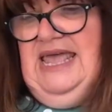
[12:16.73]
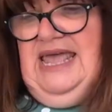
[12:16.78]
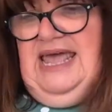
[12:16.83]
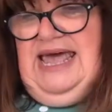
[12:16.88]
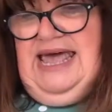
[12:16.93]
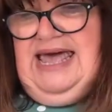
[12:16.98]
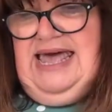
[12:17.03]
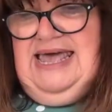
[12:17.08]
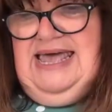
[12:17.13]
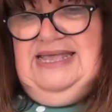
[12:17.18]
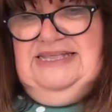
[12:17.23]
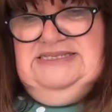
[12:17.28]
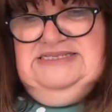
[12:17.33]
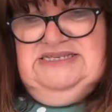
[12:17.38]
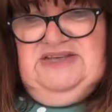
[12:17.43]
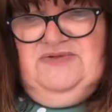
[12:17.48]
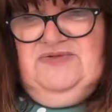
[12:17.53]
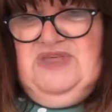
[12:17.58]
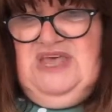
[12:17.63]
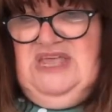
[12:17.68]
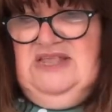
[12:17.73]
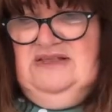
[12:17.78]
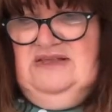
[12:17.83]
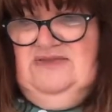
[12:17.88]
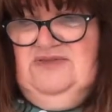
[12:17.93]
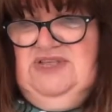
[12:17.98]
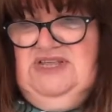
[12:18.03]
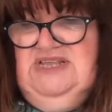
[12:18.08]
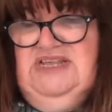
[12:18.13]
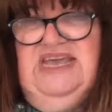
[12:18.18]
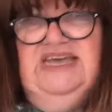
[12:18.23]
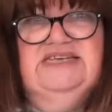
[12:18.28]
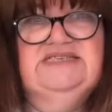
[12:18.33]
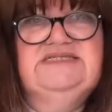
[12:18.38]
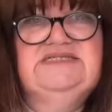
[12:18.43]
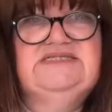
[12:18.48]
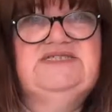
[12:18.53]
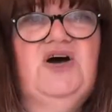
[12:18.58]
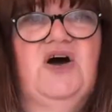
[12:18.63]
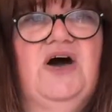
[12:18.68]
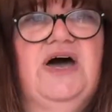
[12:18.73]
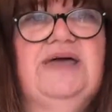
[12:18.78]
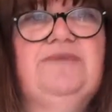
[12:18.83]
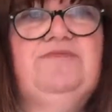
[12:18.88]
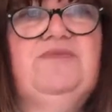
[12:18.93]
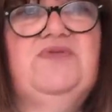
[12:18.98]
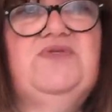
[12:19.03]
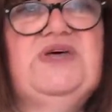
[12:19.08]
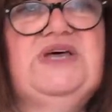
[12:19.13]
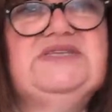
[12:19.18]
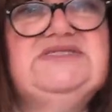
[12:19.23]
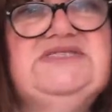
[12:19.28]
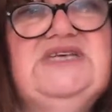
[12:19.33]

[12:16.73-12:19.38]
And then the next time that